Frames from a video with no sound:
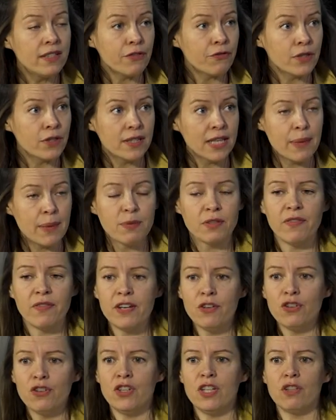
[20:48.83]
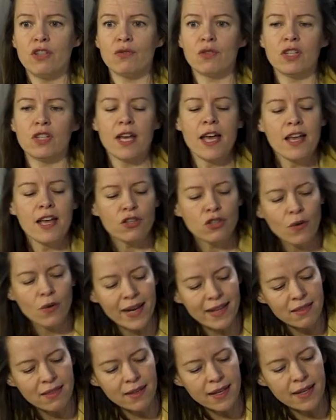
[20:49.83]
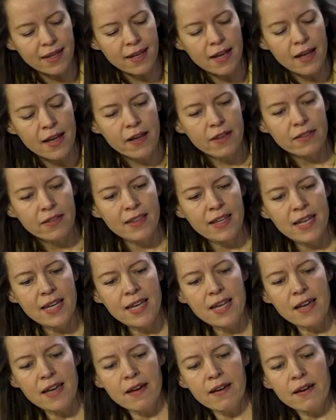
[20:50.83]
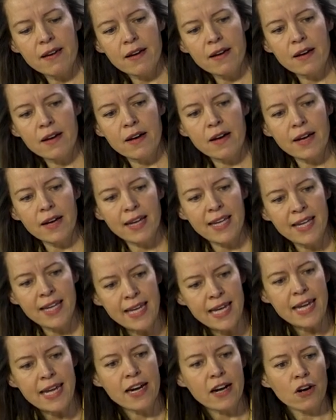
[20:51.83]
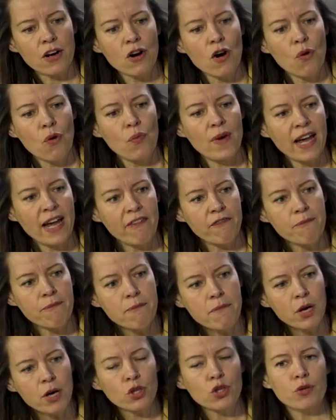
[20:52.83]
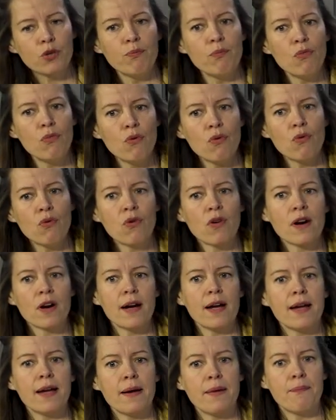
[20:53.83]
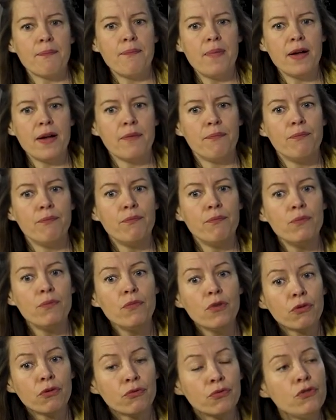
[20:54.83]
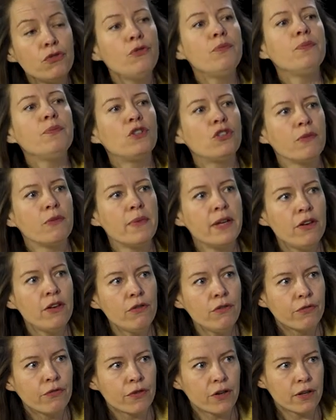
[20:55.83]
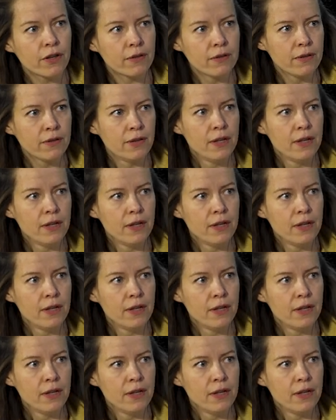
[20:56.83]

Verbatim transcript: different types of energy sorts. So I think the uh, here we have much more uh, um, room to maneuver,